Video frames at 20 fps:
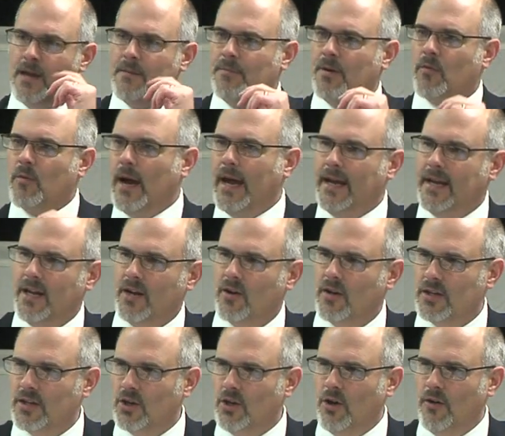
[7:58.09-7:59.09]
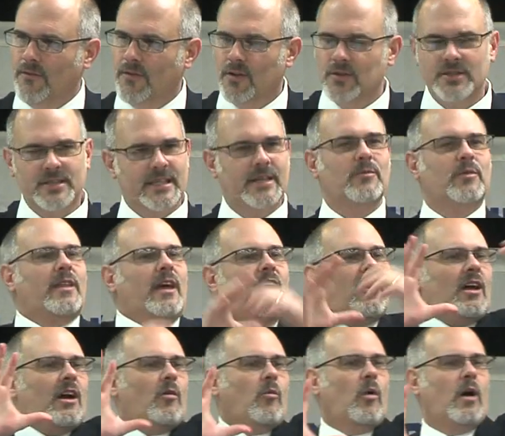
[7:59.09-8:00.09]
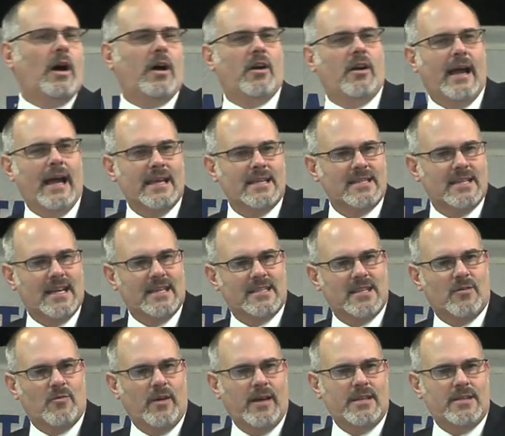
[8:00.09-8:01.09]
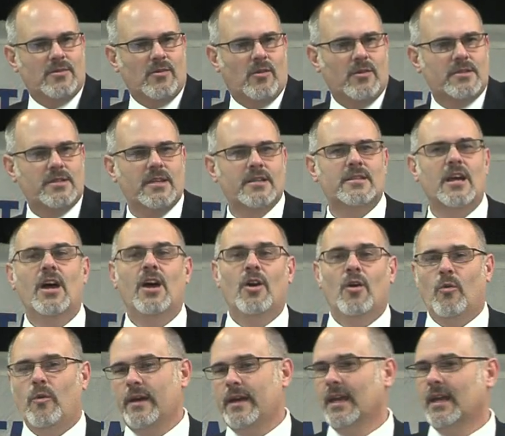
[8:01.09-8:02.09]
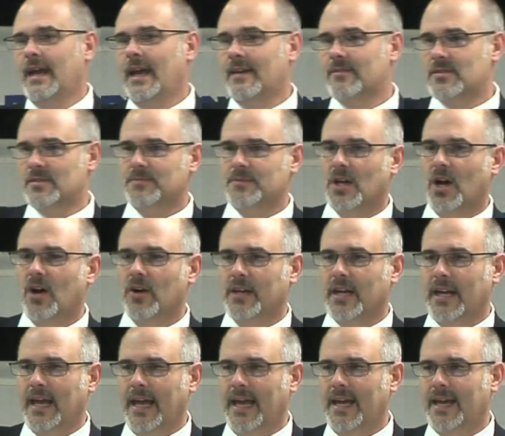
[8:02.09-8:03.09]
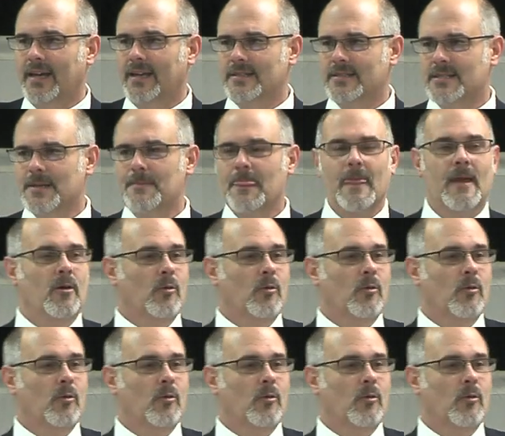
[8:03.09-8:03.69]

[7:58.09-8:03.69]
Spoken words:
But right here in Louisville, see, with all our water assets and resources, we can have some talking heads.